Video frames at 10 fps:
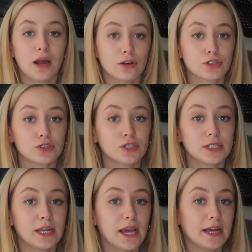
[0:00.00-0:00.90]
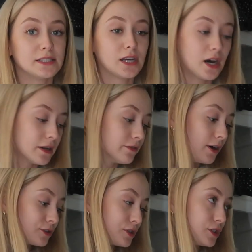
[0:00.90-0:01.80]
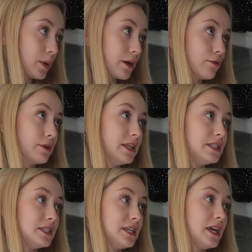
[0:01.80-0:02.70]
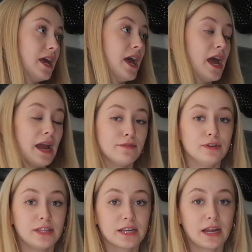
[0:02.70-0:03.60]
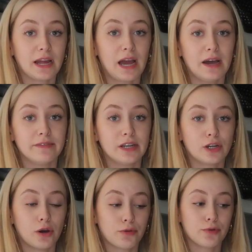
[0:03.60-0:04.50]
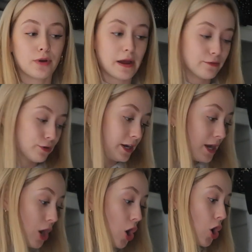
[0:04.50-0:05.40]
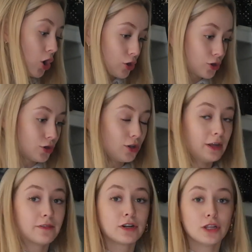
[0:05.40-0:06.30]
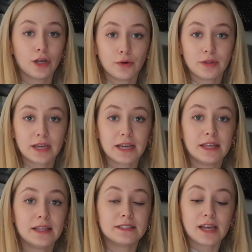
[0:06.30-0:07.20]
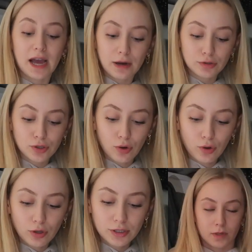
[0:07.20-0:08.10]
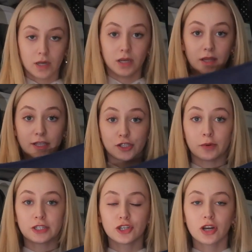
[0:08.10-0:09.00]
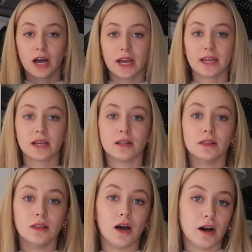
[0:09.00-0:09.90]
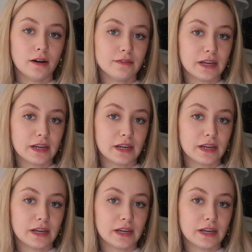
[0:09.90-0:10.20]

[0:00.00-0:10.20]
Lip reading: I also just did a ton of laundry so I could really see everything I have and go through every article of clothing in this household. This sweatshirt I love.